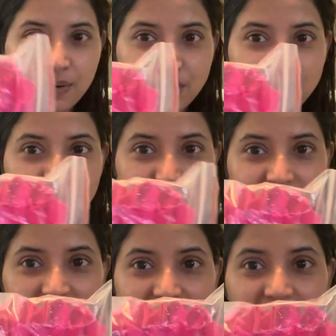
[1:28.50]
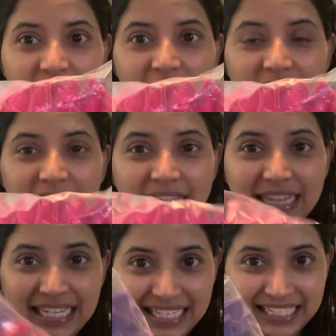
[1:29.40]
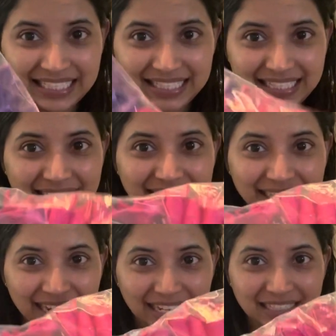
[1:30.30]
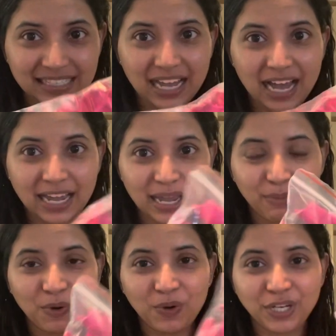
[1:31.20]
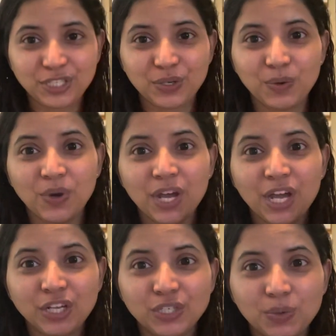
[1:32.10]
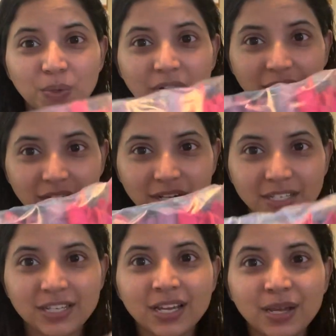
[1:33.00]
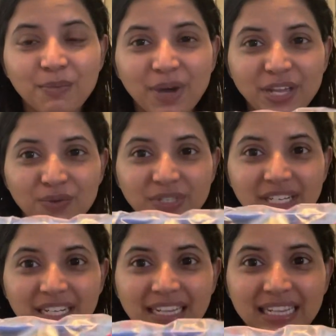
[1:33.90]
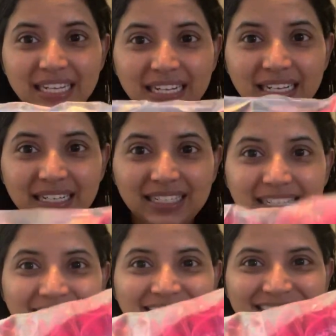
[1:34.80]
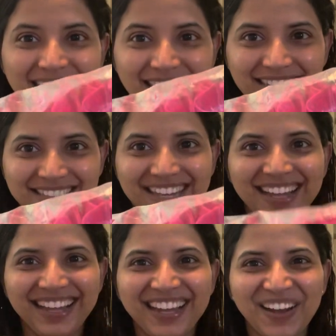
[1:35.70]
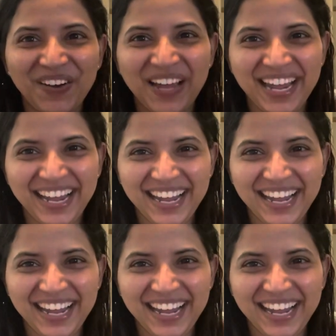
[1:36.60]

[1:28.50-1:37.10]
using these things. I am going to do curls by using these things. Okay.